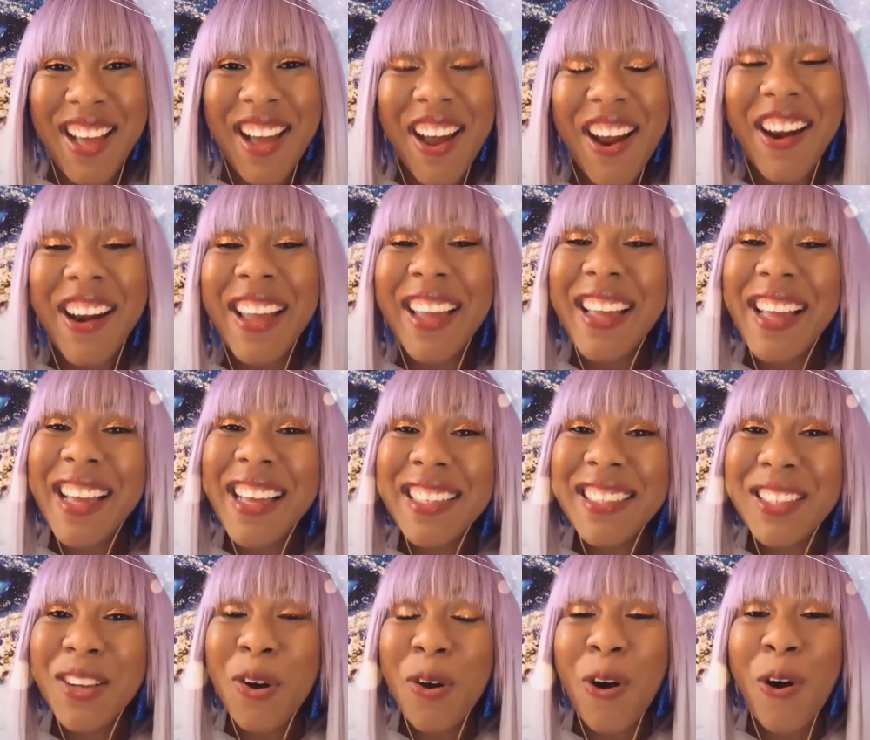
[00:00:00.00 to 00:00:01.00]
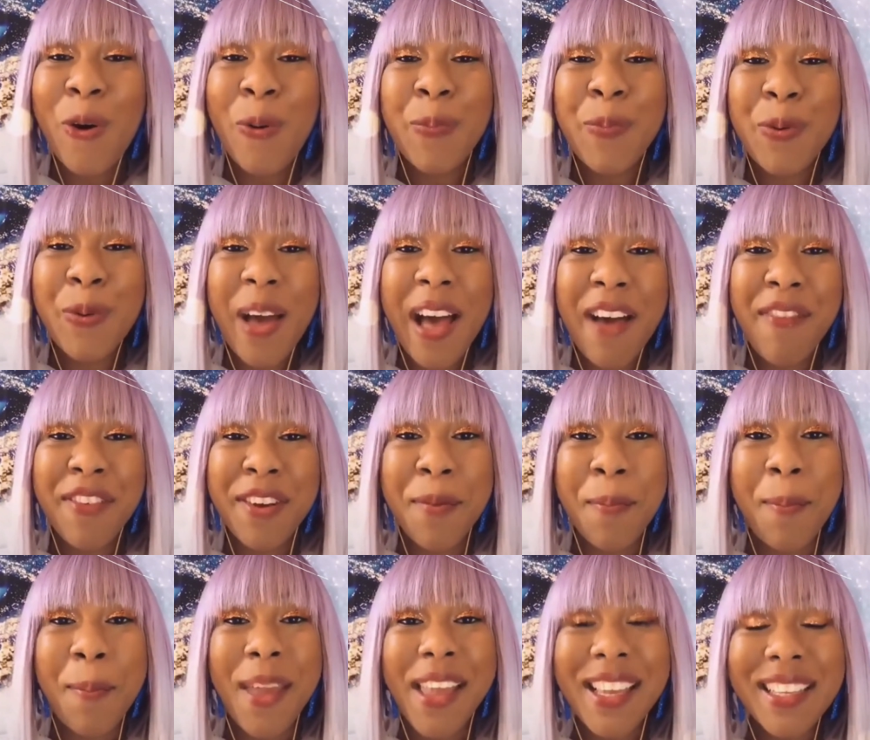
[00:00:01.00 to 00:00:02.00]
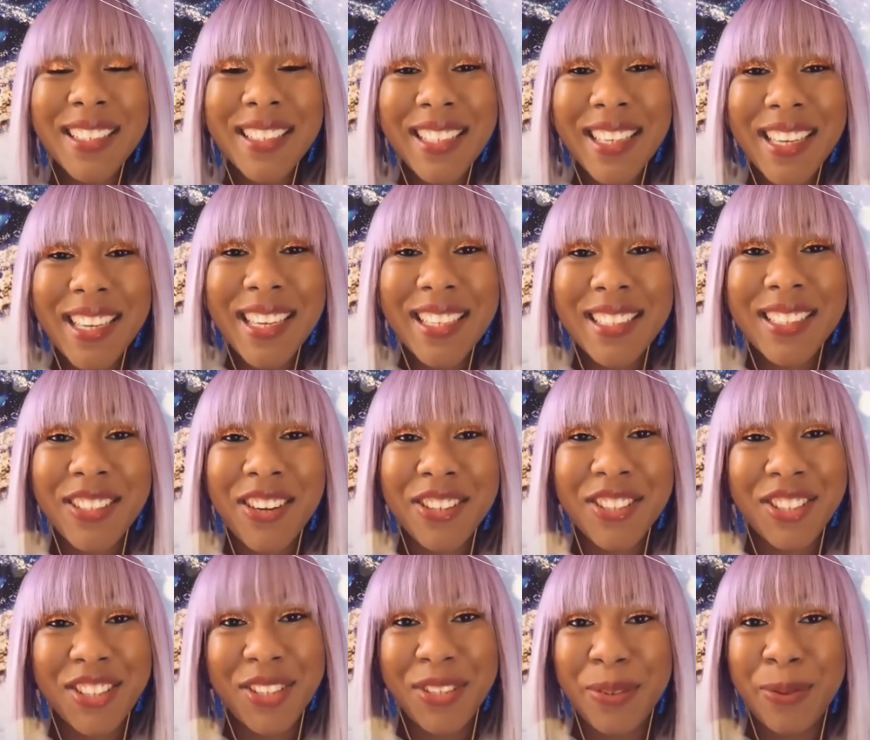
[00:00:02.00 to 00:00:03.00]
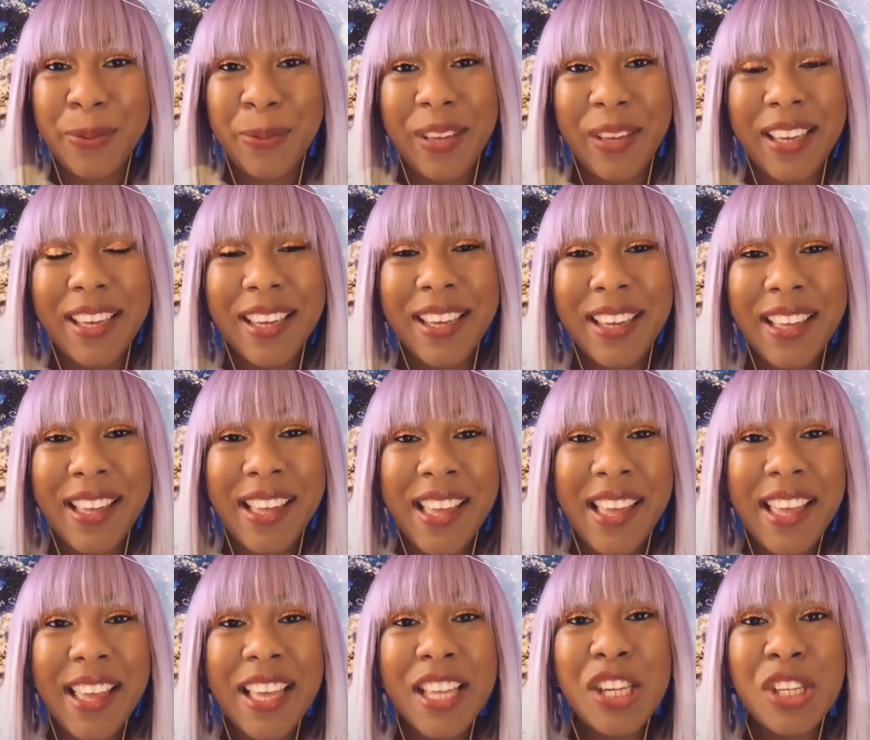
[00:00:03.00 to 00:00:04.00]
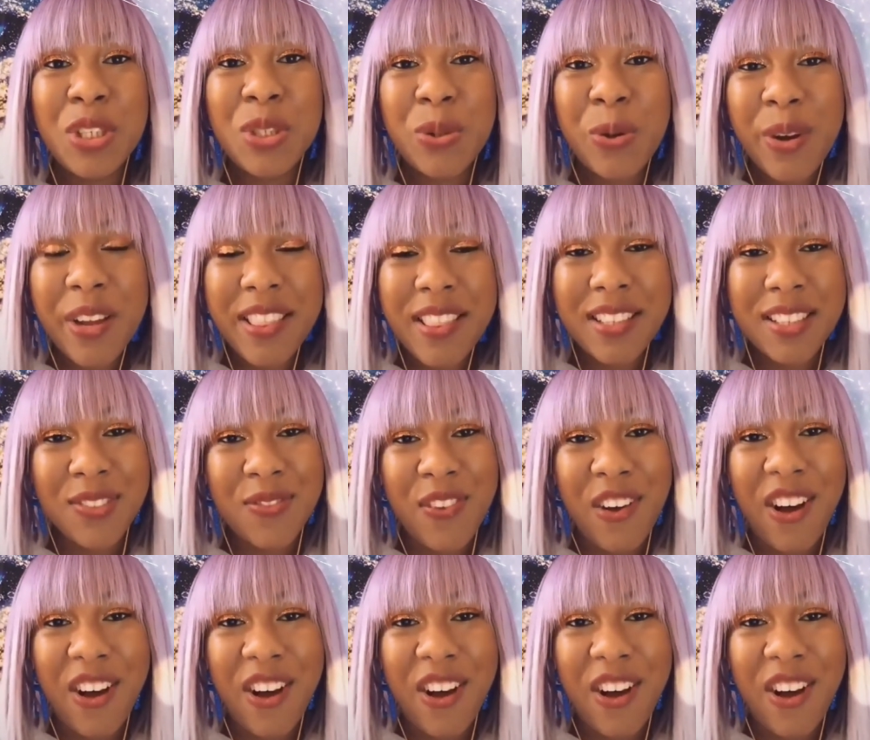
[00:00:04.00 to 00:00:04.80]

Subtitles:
All right, guys, hope you have an amazing start to your week. Enjoy this fall